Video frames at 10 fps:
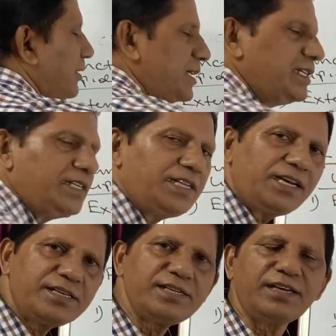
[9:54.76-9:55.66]
this is the
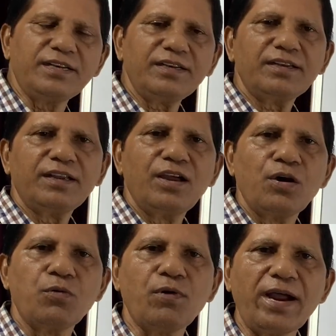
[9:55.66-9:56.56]
reason
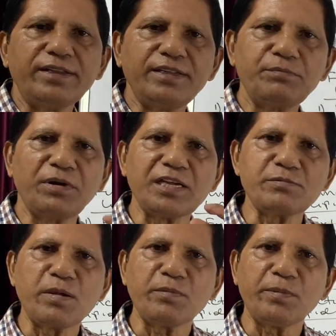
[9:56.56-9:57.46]
why the
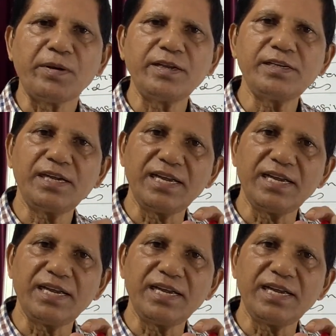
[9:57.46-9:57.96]
plasma membrane is